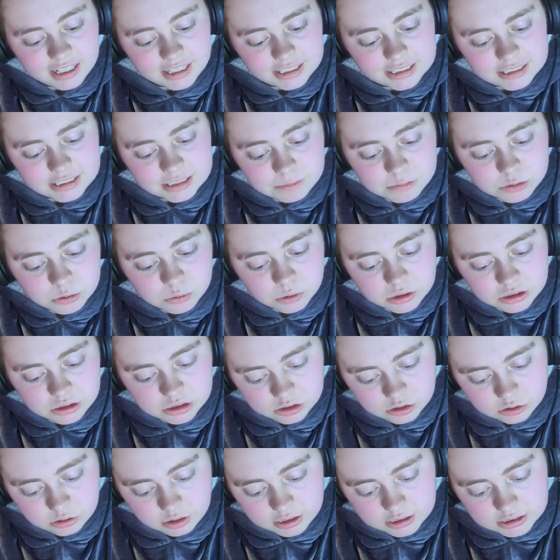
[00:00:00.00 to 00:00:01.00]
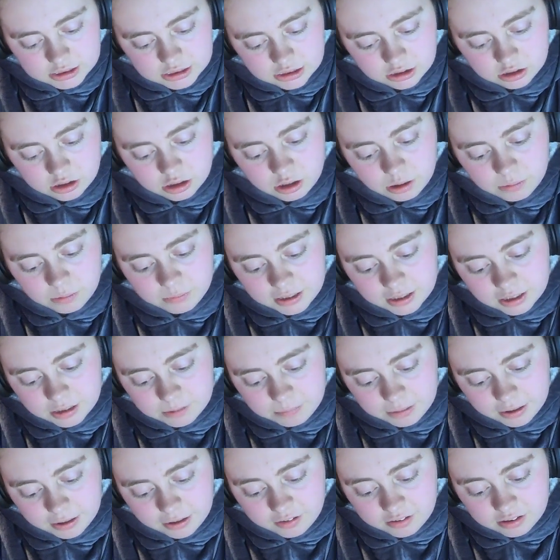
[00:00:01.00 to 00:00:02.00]
He slipped once or twice, coming
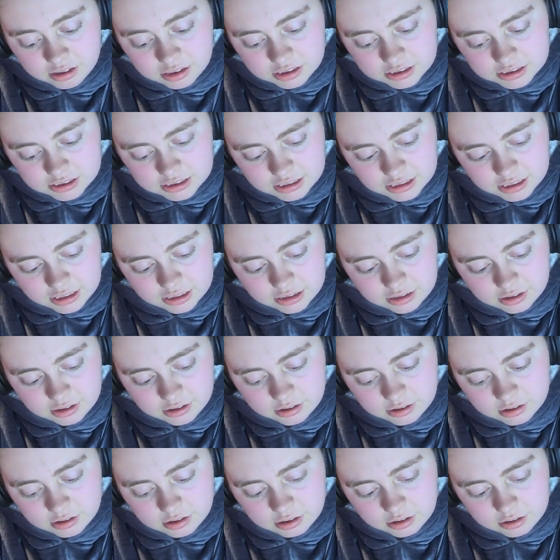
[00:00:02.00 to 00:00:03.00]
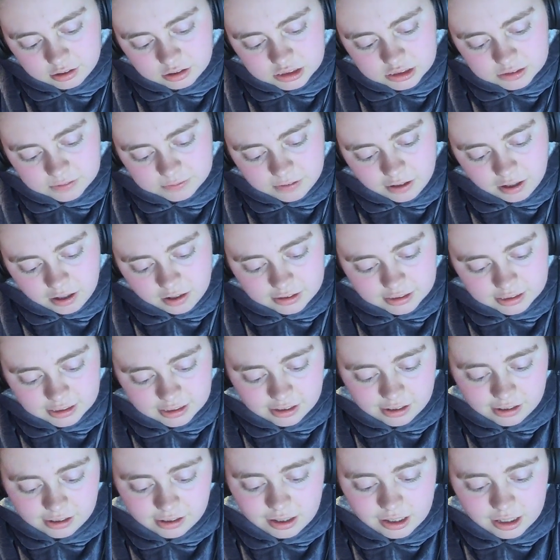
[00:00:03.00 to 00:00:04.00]
perilously close to falling,
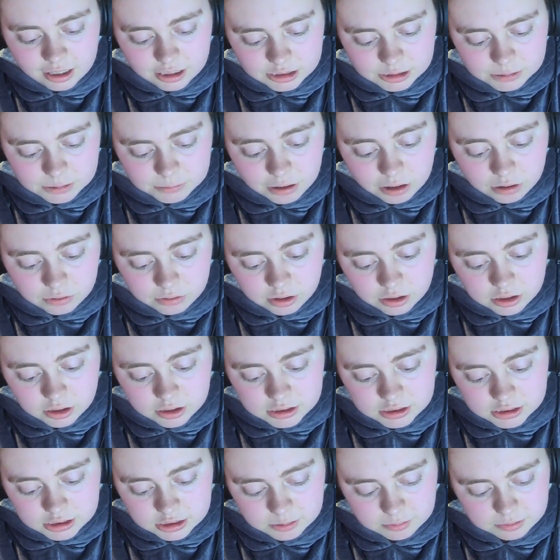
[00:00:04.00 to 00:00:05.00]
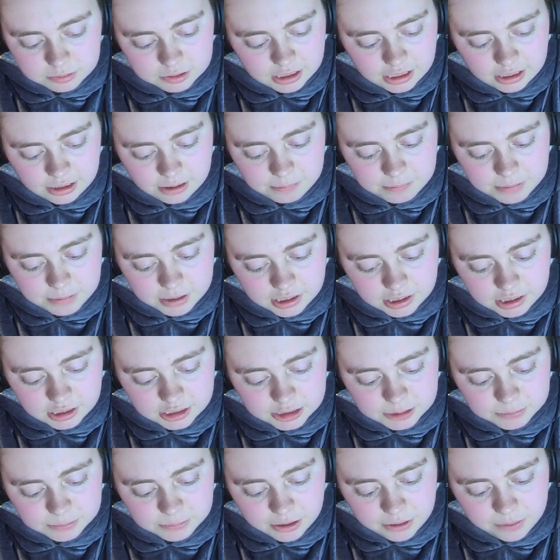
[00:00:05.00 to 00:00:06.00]
and small rocks, some slightly bigger
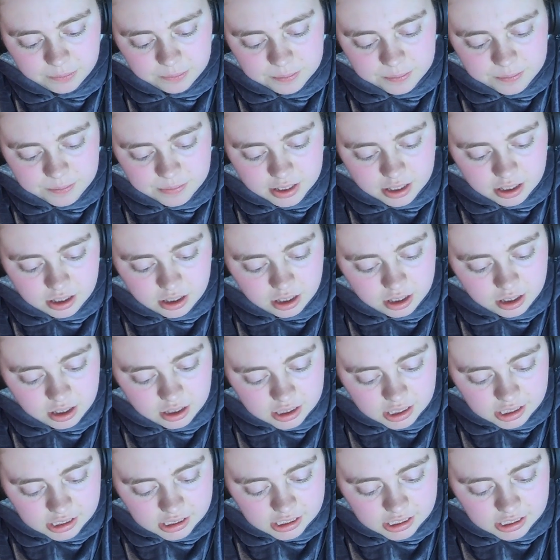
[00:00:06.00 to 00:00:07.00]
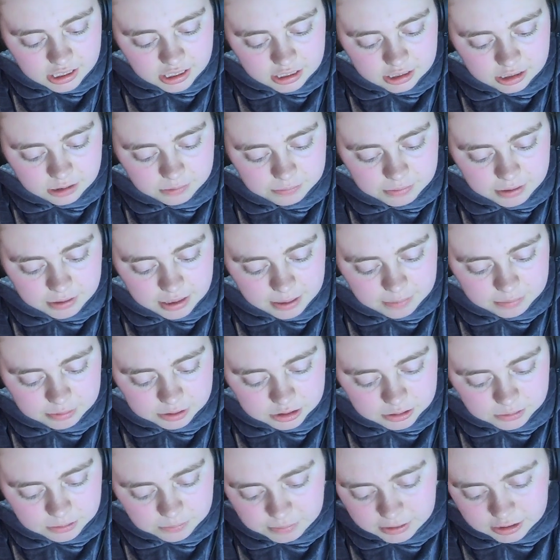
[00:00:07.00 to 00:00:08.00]
than small, that he hadn't been
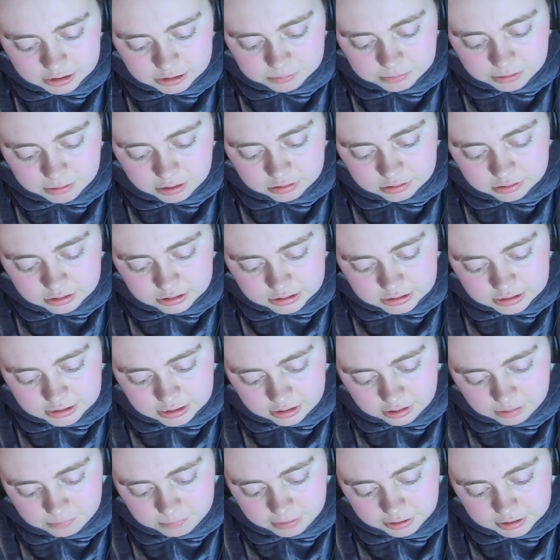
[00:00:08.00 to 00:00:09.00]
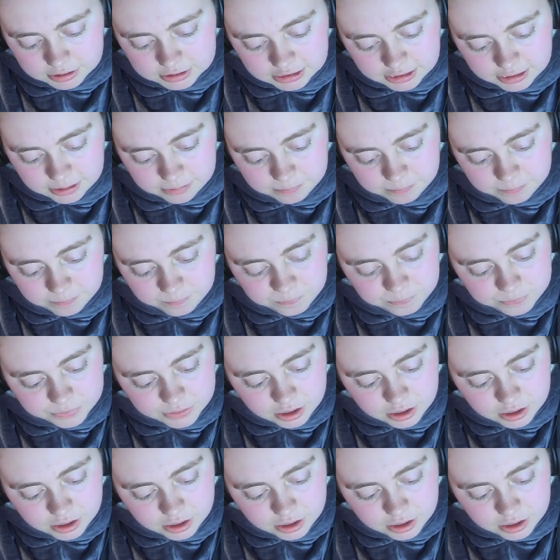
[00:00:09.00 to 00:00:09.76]
able to blast pelt, pelted him.